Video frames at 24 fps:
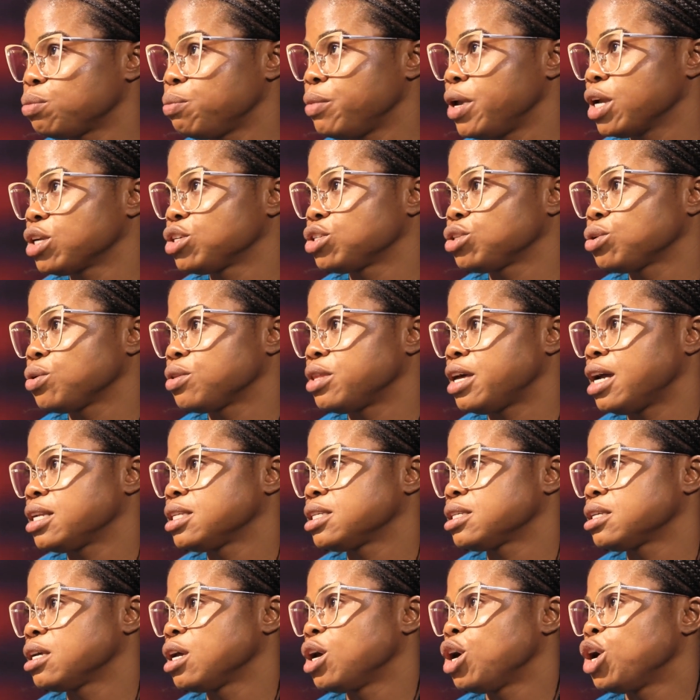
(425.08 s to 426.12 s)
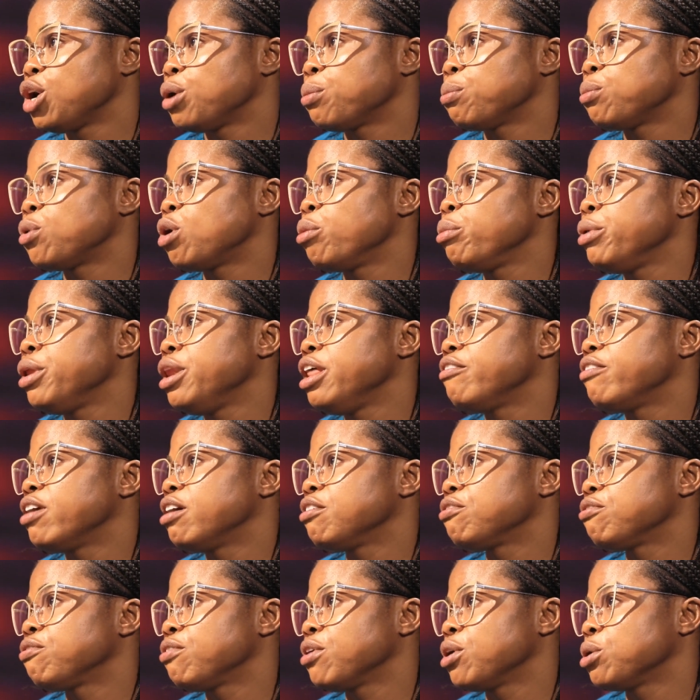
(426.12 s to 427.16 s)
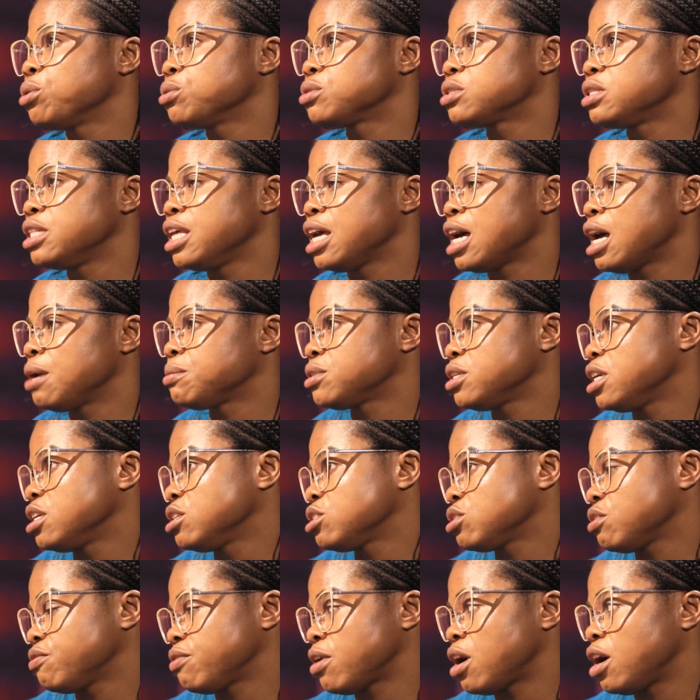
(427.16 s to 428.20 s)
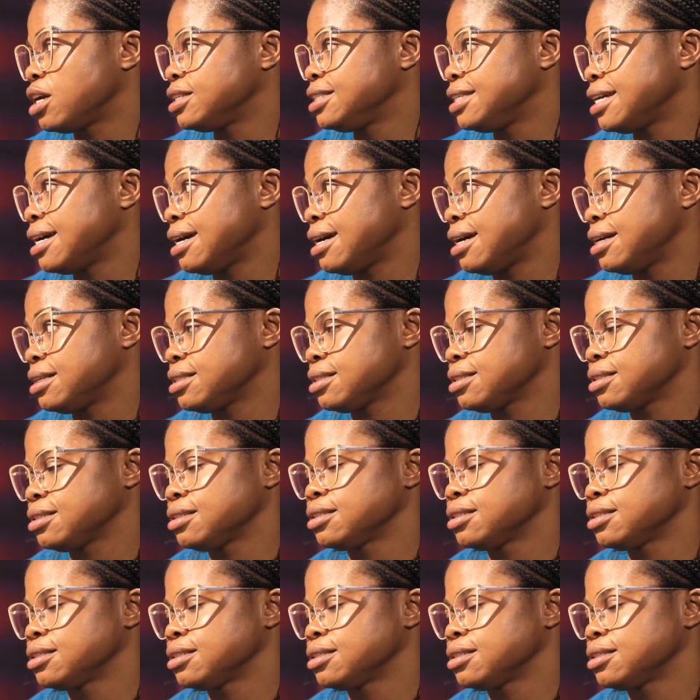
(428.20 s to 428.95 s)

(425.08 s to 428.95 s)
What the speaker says: to make sure that mommy never felt the absence of our dad.